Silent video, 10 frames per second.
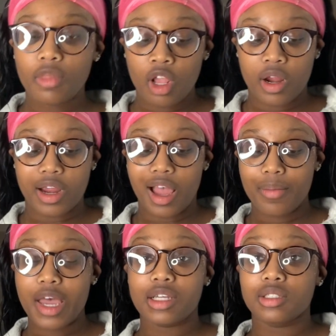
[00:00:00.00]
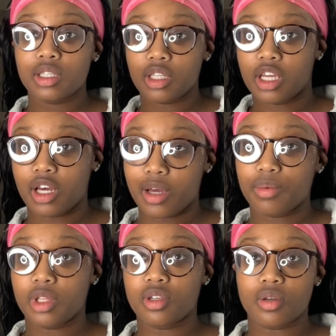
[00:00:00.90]
All right, I'm gonna actually clean up
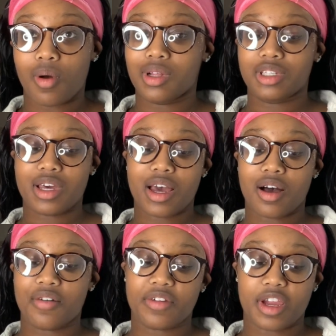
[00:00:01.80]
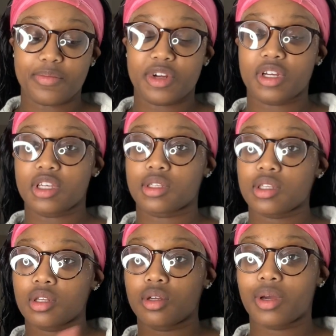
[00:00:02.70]
and then do all of that off camera because it's a
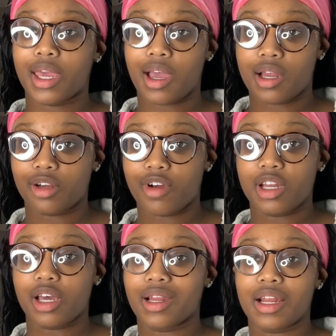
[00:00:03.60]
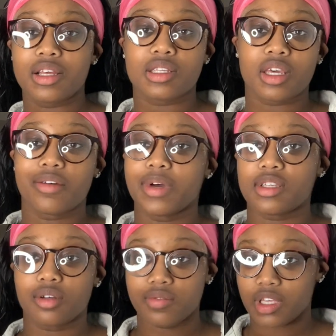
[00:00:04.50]
little chaotic right now. I need to get
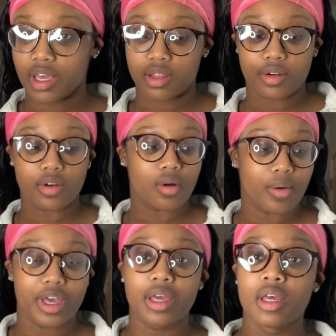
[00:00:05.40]
myself together real quick.